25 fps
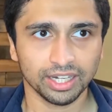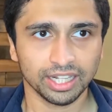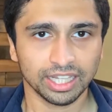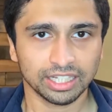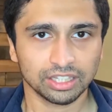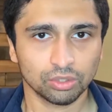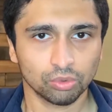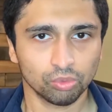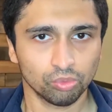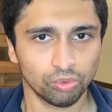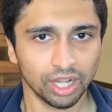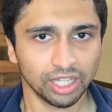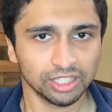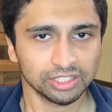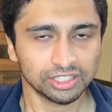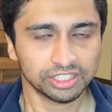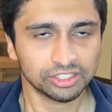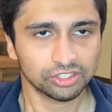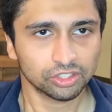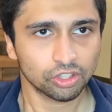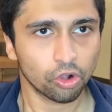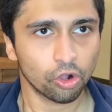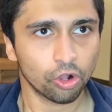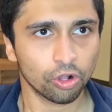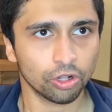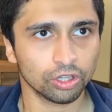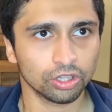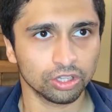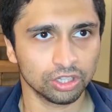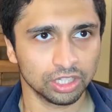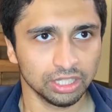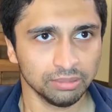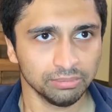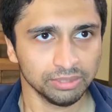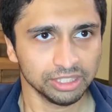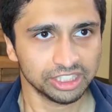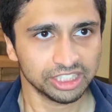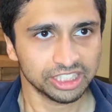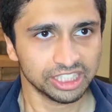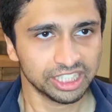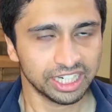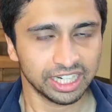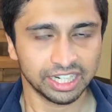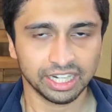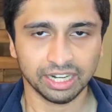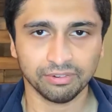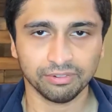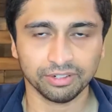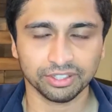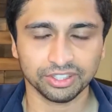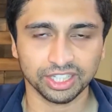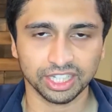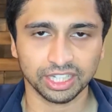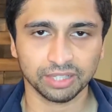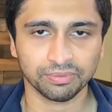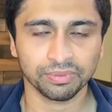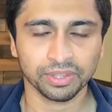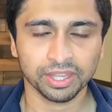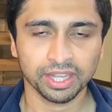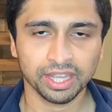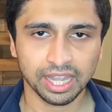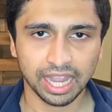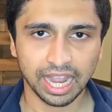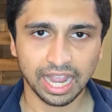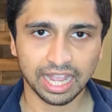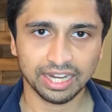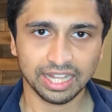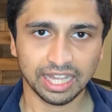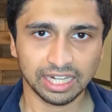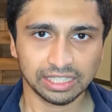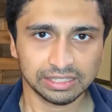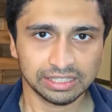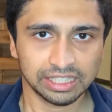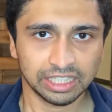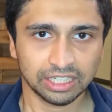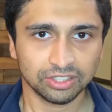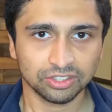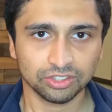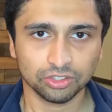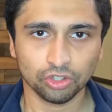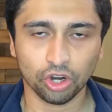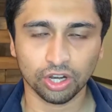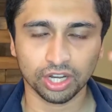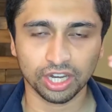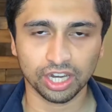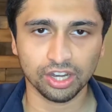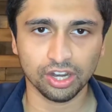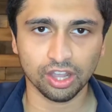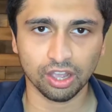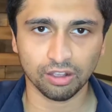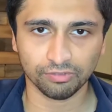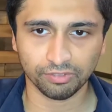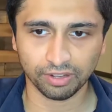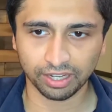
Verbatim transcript: Like the wealth is all limited and everything, and that there's not enough.